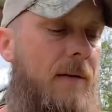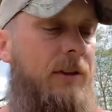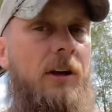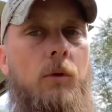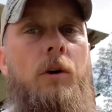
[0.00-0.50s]
I
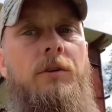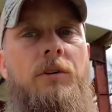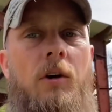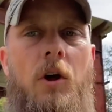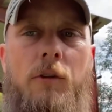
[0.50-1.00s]
think it was,
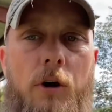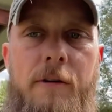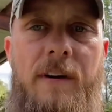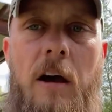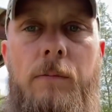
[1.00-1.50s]

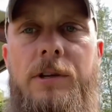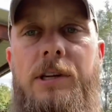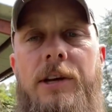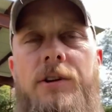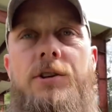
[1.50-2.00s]
35 missing
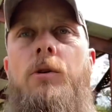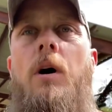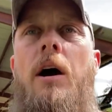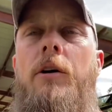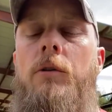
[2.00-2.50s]
kids in
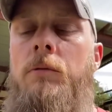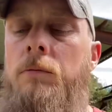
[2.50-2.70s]
Ohio,